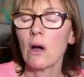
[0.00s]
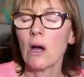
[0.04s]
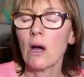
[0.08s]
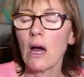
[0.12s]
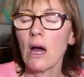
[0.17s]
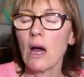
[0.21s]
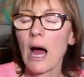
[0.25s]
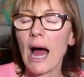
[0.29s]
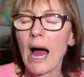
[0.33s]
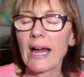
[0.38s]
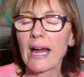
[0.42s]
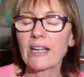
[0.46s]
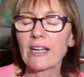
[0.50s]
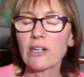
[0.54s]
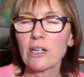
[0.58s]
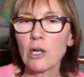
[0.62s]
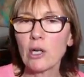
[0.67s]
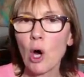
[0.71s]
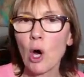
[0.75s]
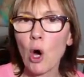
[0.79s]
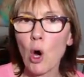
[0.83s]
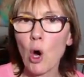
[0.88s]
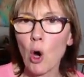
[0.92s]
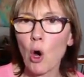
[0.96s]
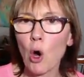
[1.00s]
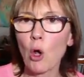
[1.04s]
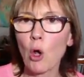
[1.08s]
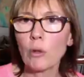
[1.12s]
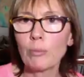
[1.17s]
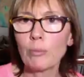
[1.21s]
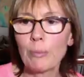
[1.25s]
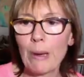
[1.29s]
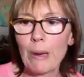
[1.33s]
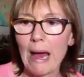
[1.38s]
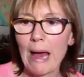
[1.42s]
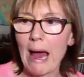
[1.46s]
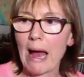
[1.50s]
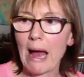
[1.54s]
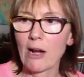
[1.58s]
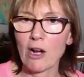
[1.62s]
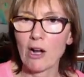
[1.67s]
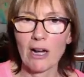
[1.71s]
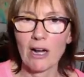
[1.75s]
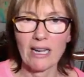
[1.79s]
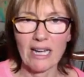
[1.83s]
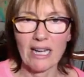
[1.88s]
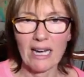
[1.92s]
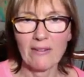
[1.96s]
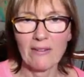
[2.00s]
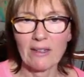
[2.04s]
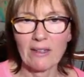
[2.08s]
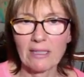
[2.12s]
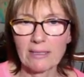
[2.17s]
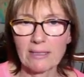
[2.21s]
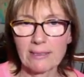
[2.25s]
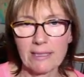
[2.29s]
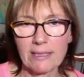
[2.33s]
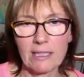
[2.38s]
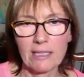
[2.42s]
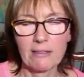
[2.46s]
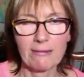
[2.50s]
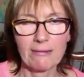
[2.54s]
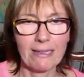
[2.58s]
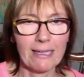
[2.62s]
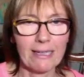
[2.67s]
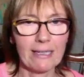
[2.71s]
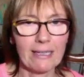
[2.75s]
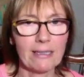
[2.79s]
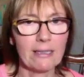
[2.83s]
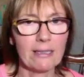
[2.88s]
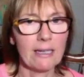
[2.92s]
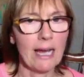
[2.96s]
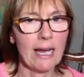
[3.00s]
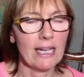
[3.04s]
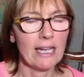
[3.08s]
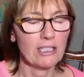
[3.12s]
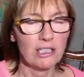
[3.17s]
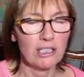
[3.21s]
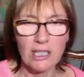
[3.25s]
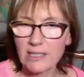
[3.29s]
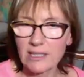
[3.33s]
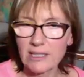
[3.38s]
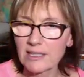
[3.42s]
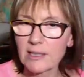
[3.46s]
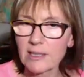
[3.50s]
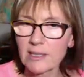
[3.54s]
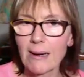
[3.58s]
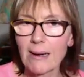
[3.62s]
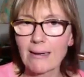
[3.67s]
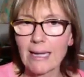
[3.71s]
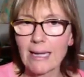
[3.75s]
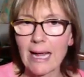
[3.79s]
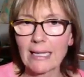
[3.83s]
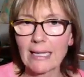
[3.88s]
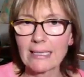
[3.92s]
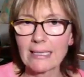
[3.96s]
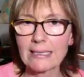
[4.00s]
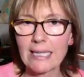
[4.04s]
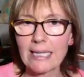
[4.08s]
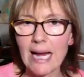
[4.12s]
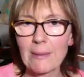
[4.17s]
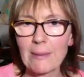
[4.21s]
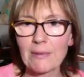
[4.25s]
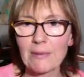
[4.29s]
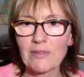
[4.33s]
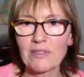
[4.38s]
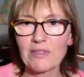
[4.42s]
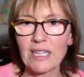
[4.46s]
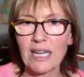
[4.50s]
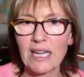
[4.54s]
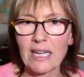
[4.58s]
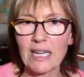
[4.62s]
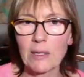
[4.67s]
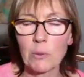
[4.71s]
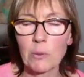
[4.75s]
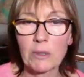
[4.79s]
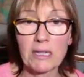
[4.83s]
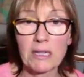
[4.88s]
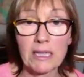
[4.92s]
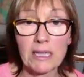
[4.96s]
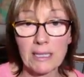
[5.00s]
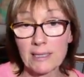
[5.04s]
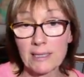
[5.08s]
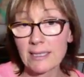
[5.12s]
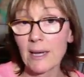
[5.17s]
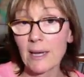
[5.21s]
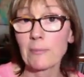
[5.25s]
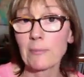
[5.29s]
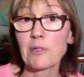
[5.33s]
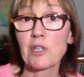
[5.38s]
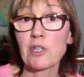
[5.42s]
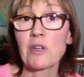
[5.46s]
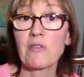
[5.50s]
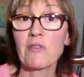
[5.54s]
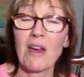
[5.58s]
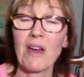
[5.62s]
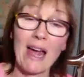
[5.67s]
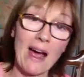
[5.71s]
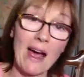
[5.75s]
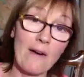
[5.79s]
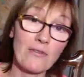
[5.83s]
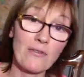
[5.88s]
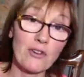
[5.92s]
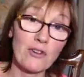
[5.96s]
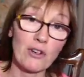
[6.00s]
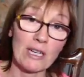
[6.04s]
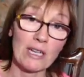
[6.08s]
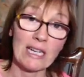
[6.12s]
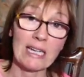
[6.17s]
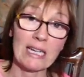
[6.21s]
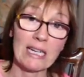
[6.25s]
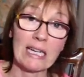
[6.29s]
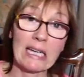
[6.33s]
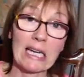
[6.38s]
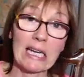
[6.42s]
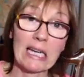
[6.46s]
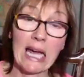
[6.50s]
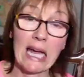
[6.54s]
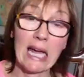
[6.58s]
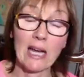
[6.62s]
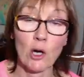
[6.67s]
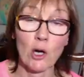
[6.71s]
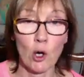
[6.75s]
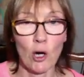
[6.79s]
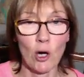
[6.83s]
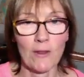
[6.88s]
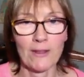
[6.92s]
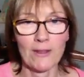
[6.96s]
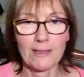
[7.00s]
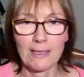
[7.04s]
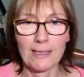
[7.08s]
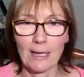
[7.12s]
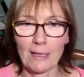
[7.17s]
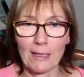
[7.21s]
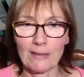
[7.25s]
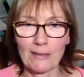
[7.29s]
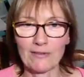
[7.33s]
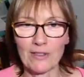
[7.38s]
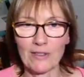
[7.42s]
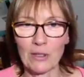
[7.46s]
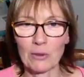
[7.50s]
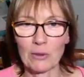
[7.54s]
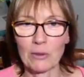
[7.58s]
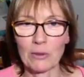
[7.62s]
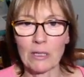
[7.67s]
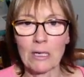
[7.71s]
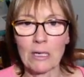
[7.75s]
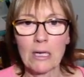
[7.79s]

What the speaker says: I could hold back on having a cigarette at just about any time of day, with the exception of after eating and on the telephone.